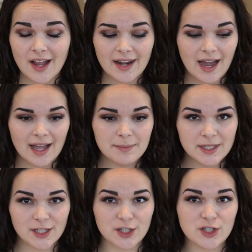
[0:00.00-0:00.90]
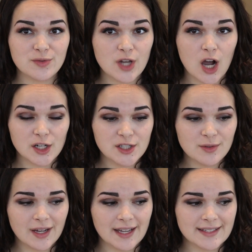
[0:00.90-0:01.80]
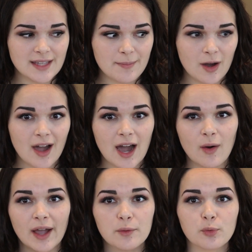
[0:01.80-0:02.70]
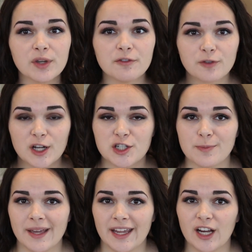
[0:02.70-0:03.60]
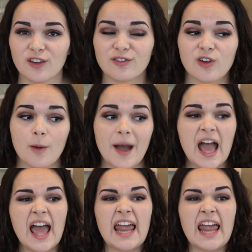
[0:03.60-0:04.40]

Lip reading: and I'm here to talk to you guys about how I refreshed my hair from